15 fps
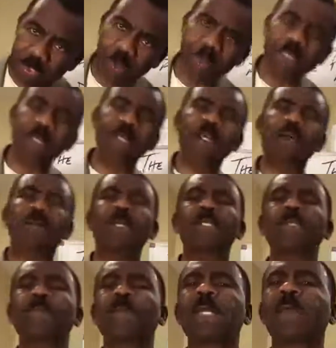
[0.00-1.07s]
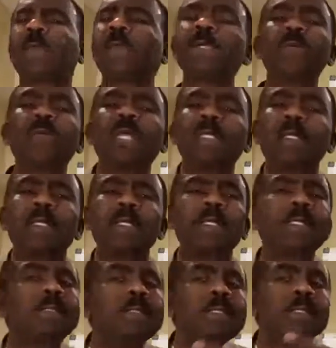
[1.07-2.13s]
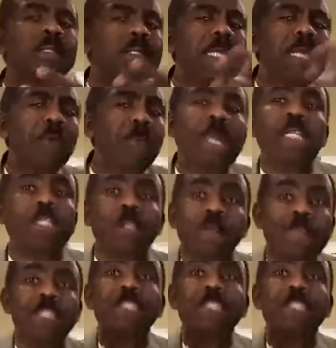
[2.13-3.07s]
theorem is going to come into play. When we're doing equation of a